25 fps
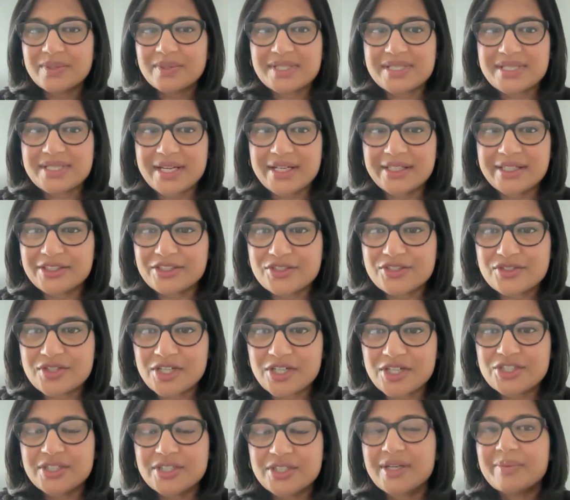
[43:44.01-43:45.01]
It's not a
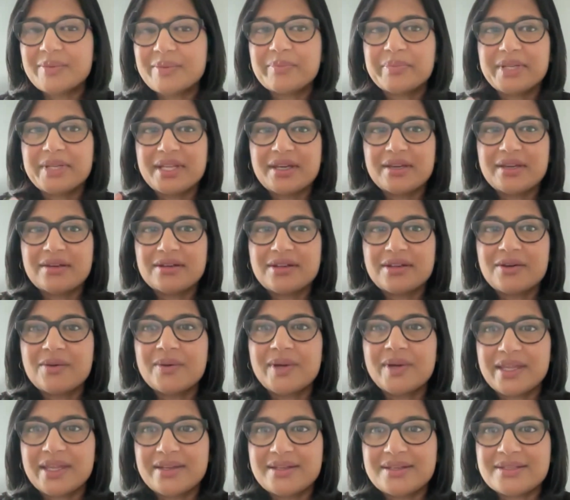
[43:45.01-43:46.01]
construction company.
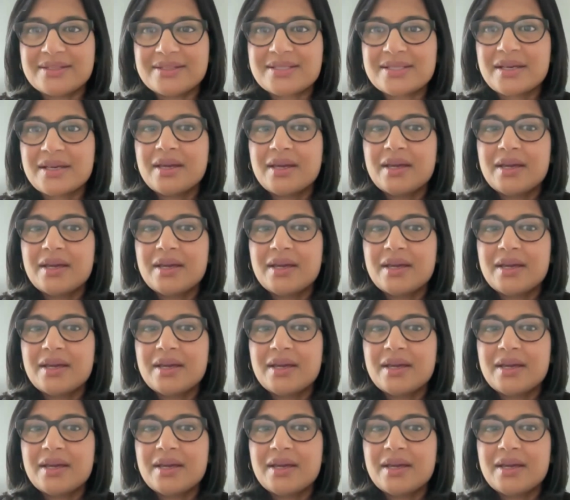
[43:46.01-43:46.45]
It is